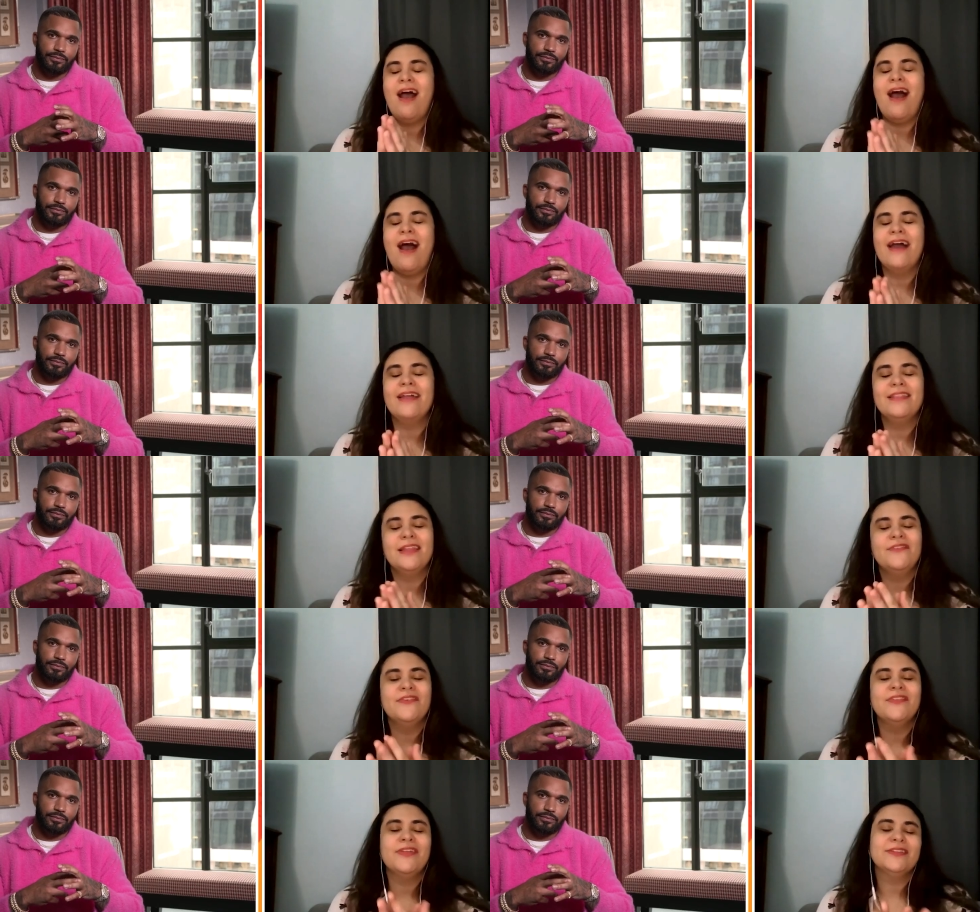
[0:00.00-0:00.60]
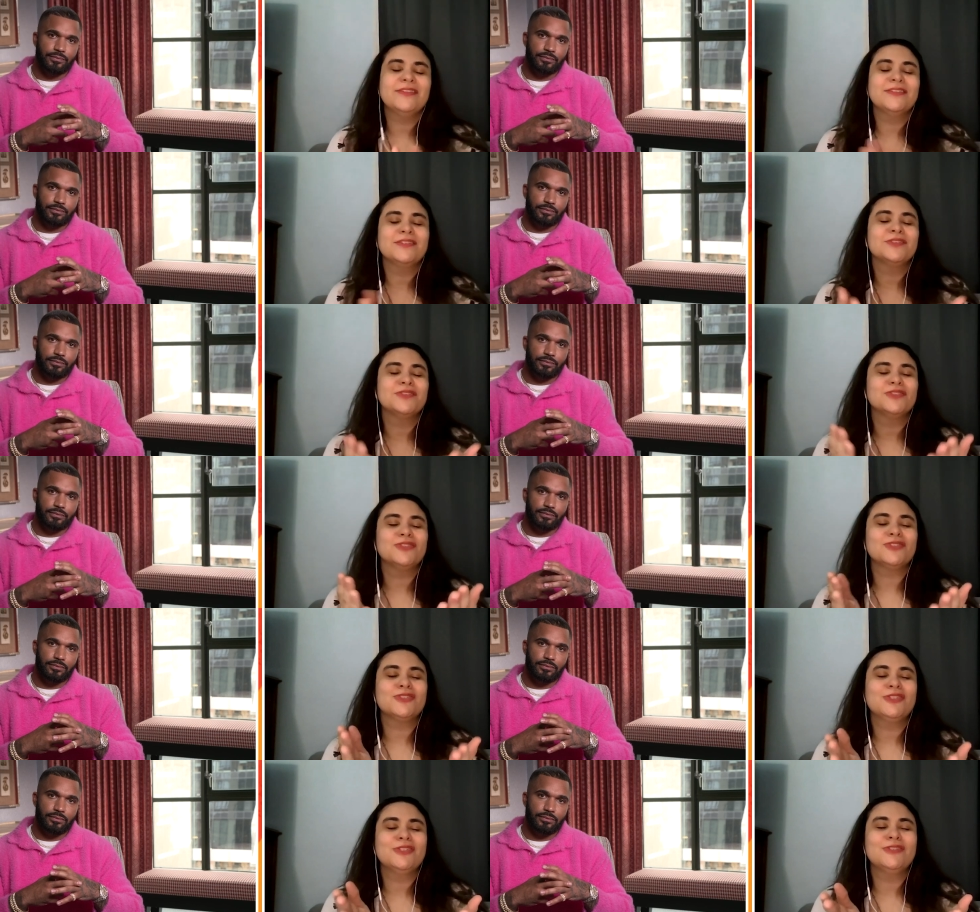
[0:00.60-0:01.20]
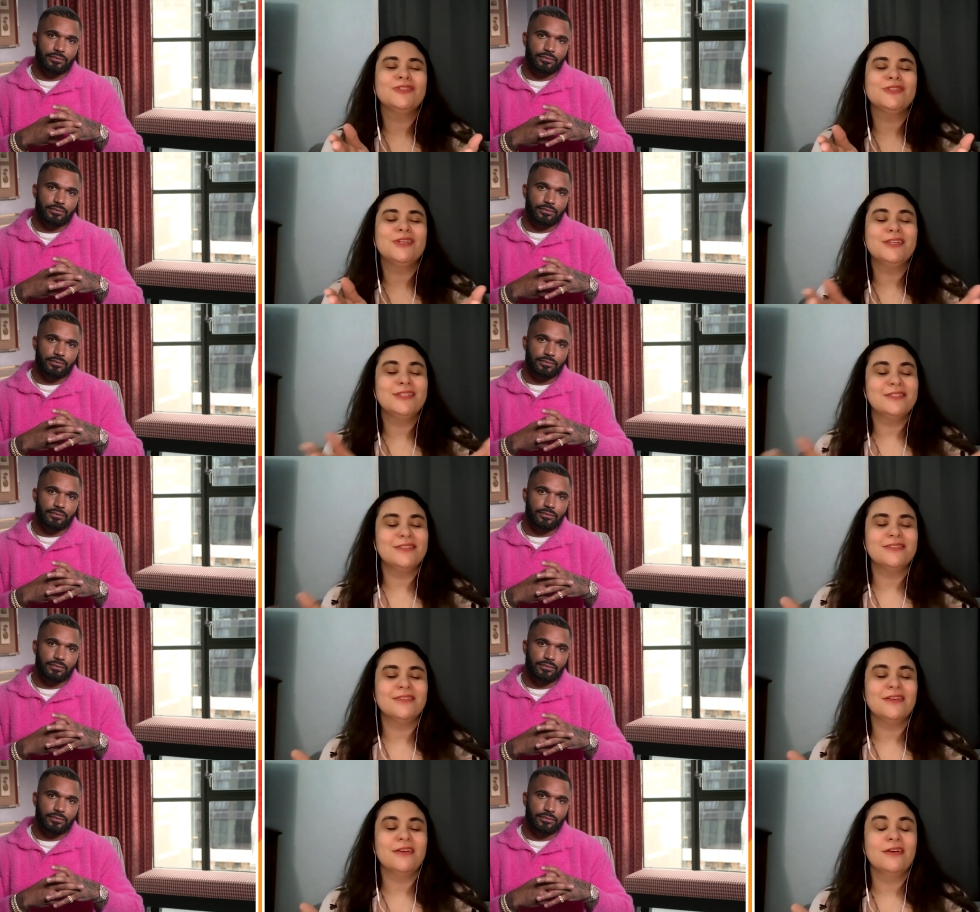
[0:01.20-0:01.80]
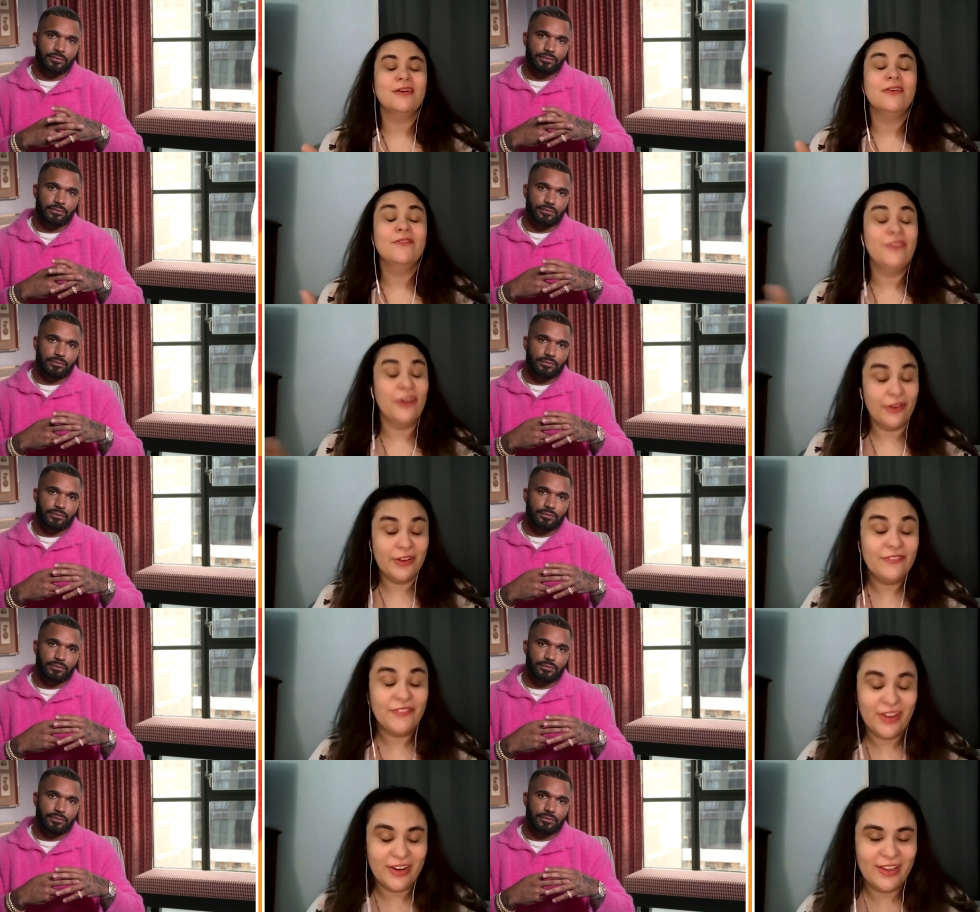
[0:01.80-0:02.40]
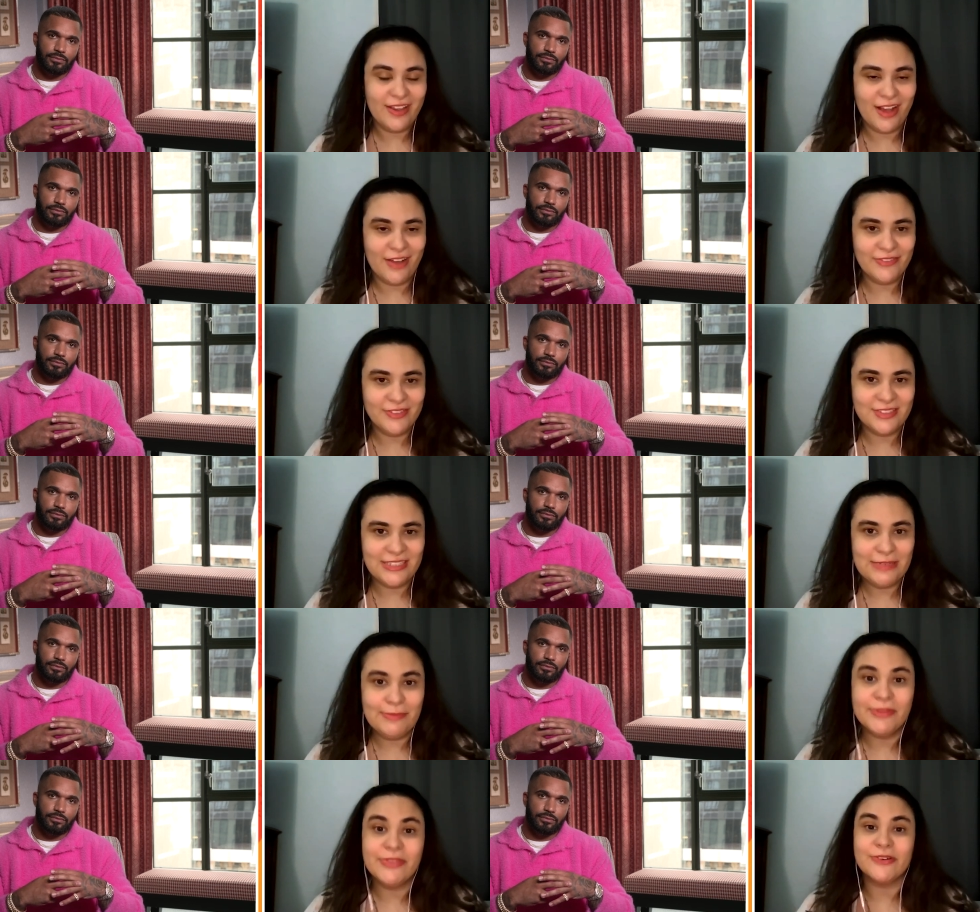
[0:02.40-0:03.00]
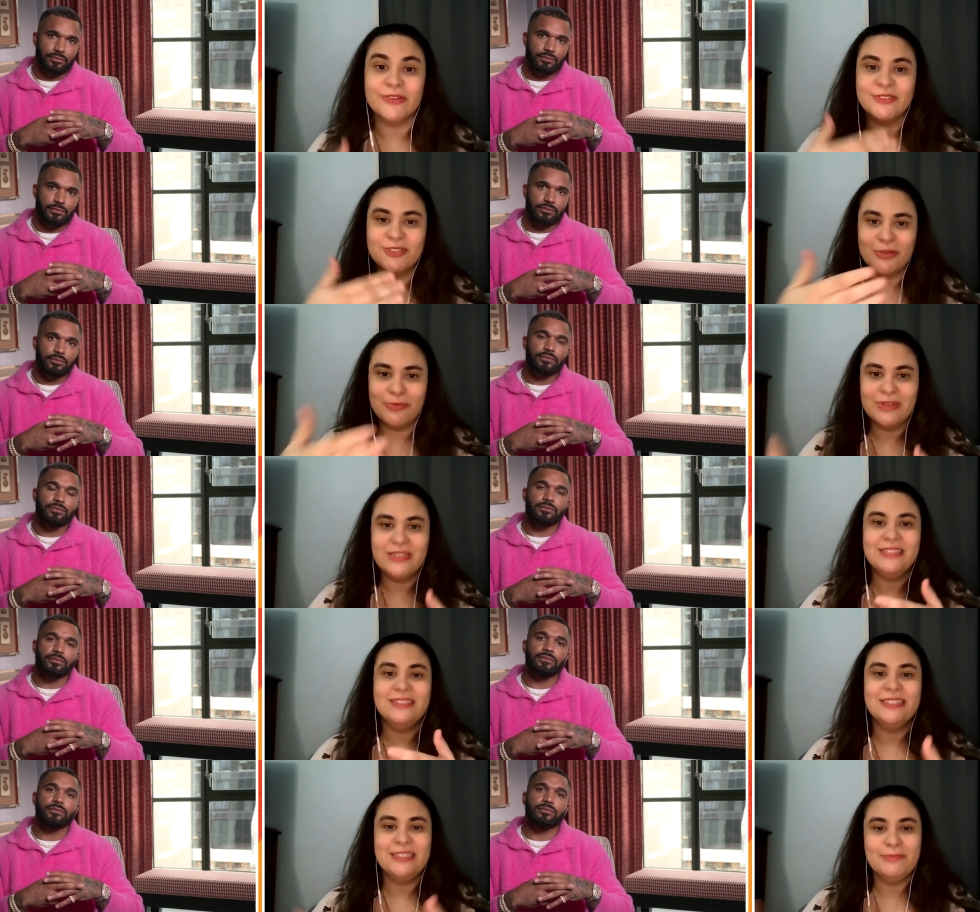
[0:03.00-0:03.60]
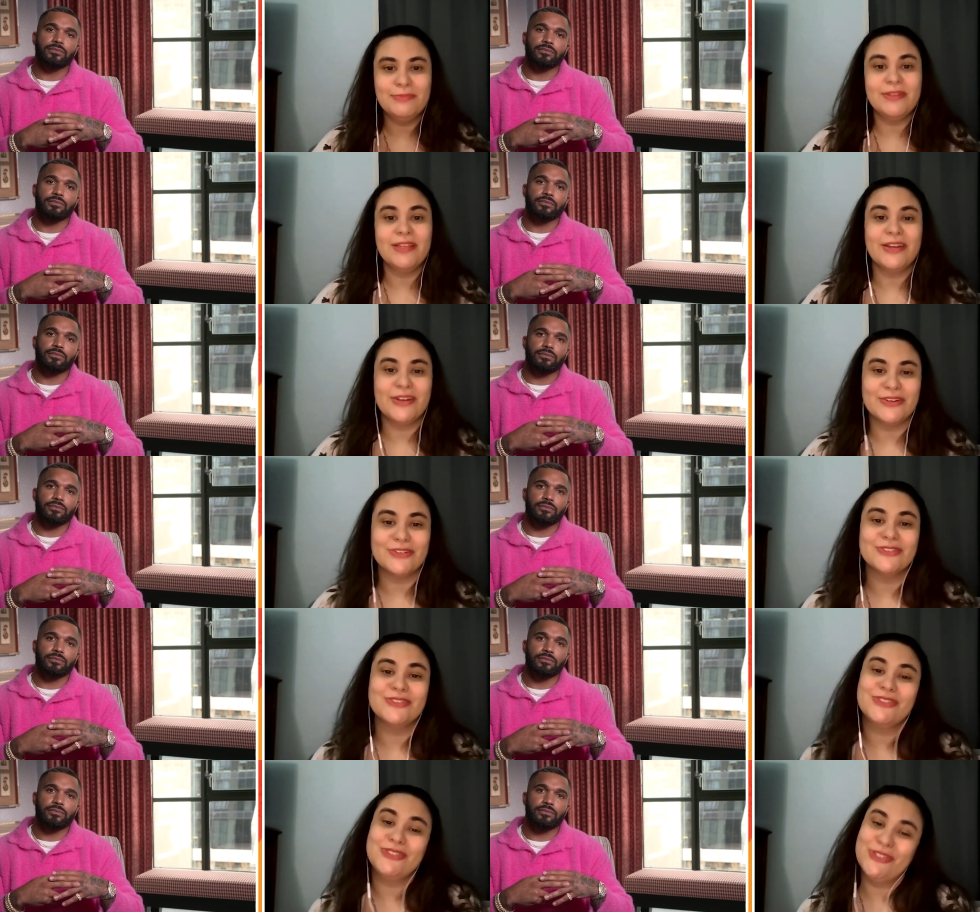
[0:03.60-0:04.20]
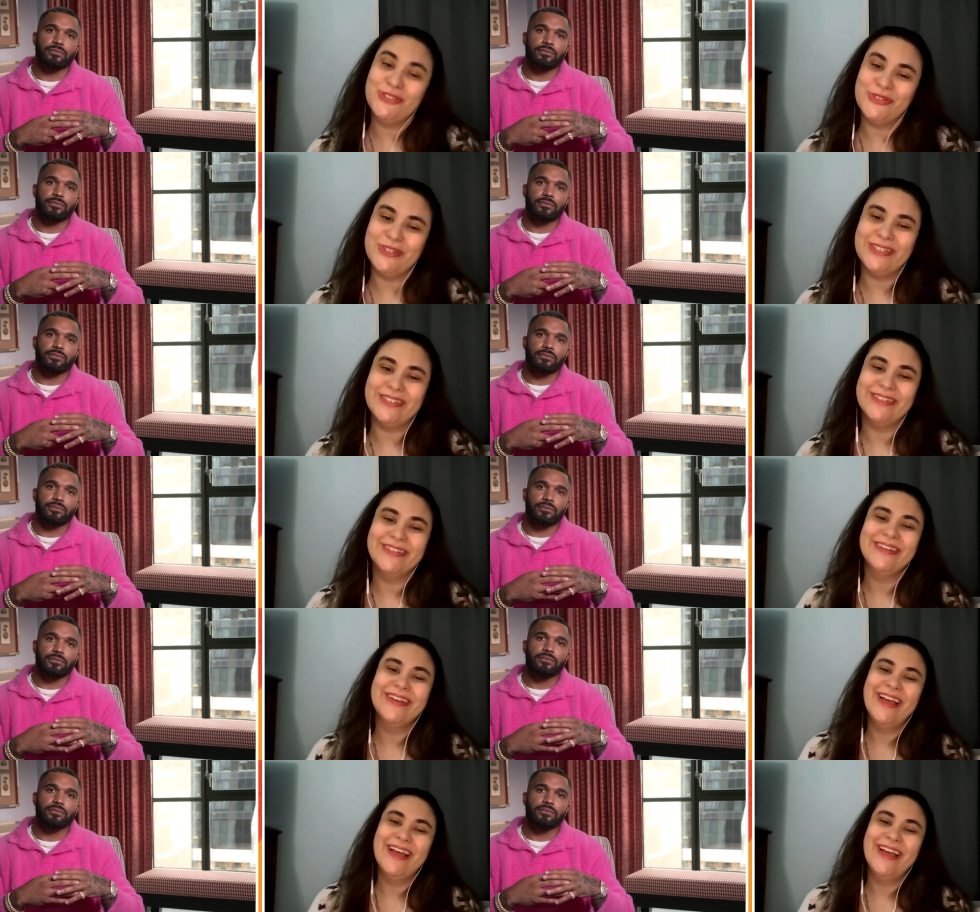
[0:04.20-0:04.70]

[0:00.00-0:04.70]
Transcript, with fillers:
Speaker 1: I love it. There's because it's very funny, obviously, but there's so many deep layers to it.